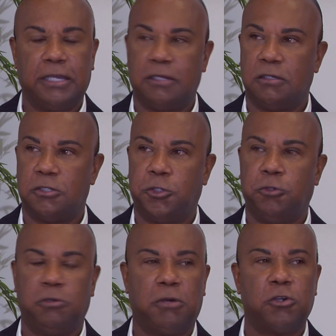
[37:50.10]
get
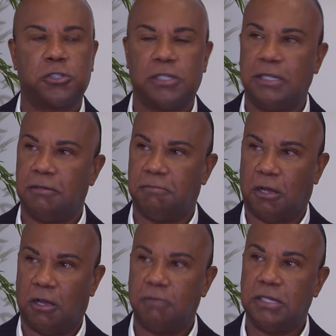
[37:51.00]
too emotionally
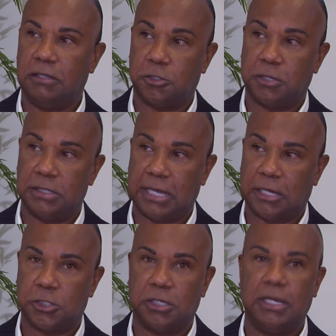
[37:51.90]
involved in the
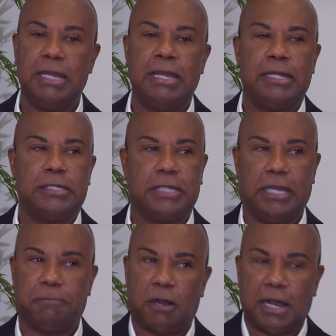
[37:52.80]
transaction, to
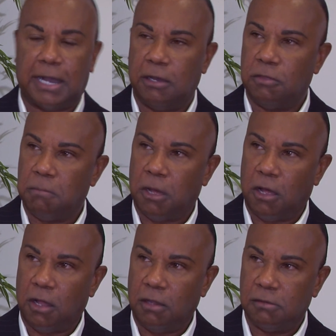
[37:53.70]
keep our eye on the
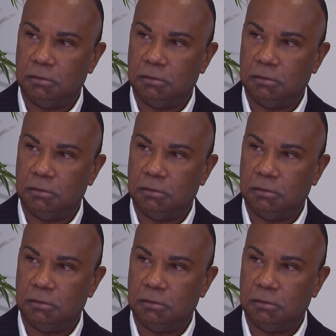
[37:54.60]
ball,